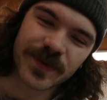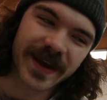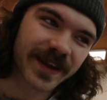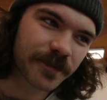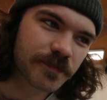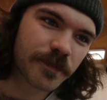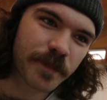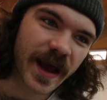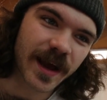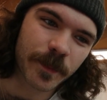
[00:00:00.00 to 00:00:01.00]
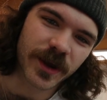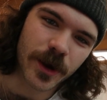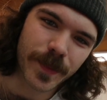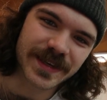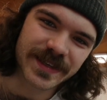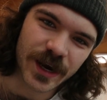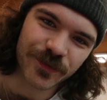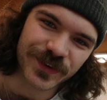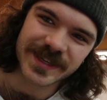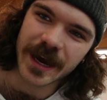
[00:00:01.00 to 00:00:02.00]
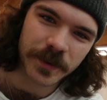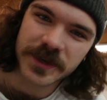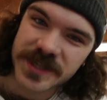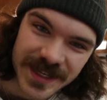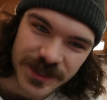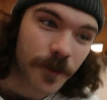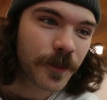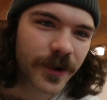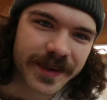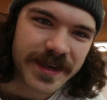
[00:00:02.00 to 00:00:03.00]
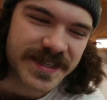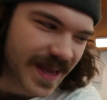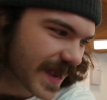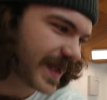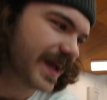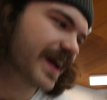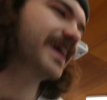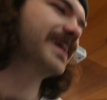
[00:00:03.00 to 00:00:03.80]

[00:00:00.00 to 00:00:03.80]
So we're gonna pack up and go back to the office now because there's no point in us staying here.